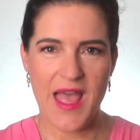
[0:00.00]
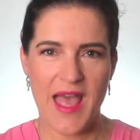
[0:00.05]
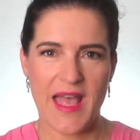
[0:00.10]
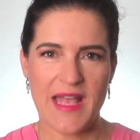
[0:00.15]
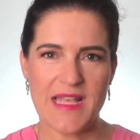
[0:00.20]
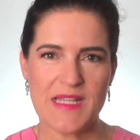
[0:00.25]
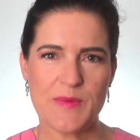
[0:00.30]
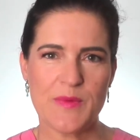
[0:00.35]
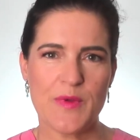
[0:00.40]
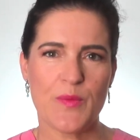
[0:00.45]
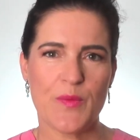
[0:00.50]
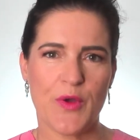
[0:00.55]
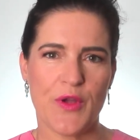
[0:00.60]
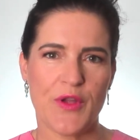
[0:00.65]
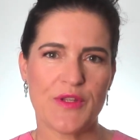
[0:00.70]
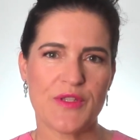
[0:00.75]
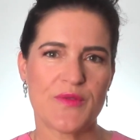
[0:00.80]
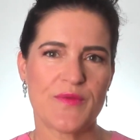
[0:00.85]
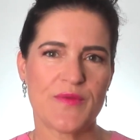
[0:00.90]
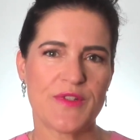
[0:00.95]
As we
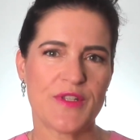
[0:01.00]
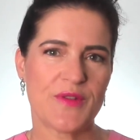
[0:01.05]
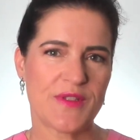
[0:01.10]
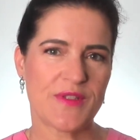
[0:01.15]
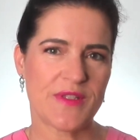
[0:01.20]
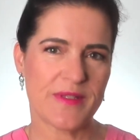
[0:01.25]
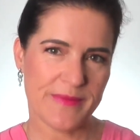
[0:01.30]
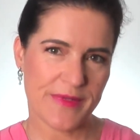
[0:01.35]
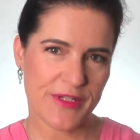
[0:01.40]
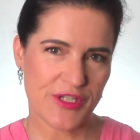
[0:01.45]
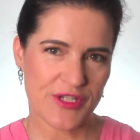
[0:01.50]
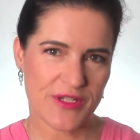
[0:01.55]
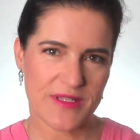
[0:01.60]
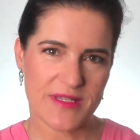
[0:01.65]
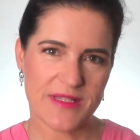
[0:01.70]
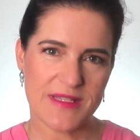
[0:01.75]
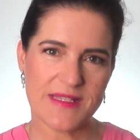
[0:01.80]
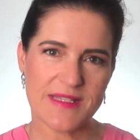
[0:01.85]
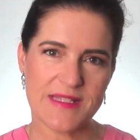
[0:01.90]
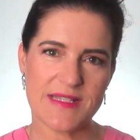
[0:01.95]
work to reduce
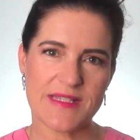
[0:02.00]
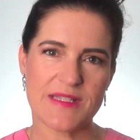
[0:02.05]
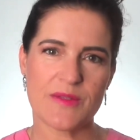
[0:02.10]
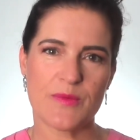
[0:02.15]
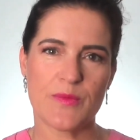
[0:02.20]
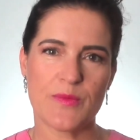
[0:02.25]
emissions,